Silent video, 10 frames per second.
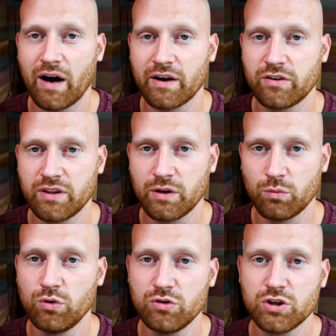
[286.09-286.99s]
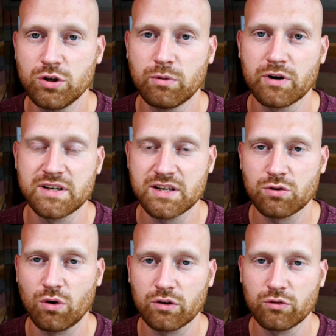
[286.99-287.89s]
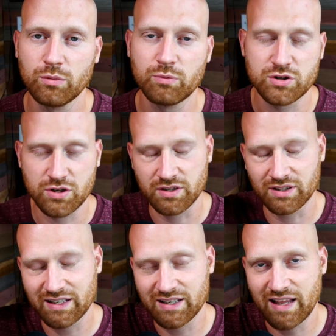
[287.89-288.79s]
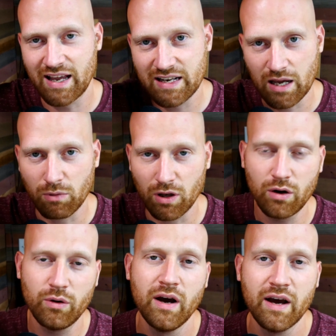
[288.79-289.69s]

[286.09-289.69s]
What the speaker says: onto the WooTuber Discord group, which there's a link to that down below.